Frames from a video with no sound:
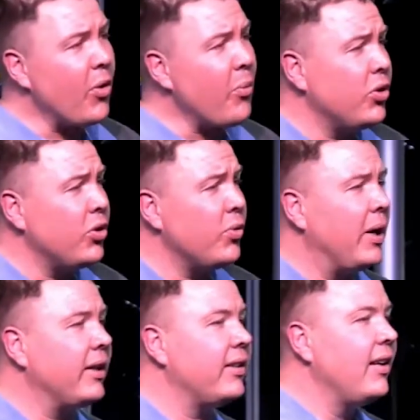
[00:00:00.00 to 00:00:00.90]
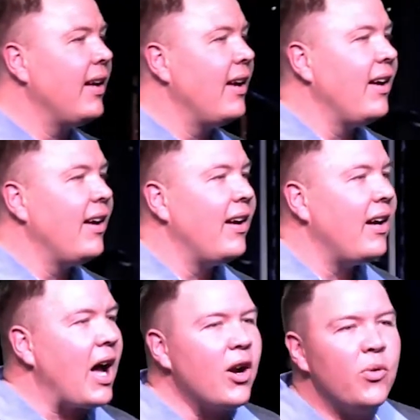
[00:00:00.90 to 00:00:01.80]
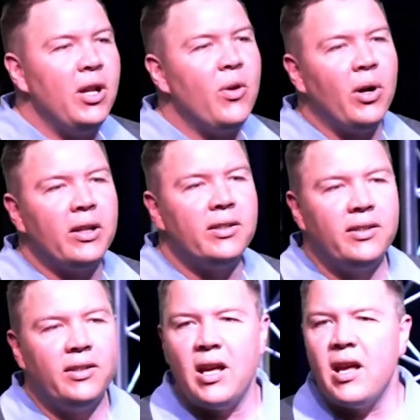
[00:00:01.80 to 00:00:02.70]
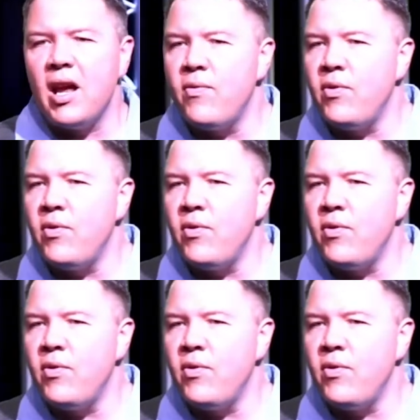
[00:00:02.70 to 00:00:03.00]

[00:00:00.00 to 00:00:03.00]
I don't know about you, but I really want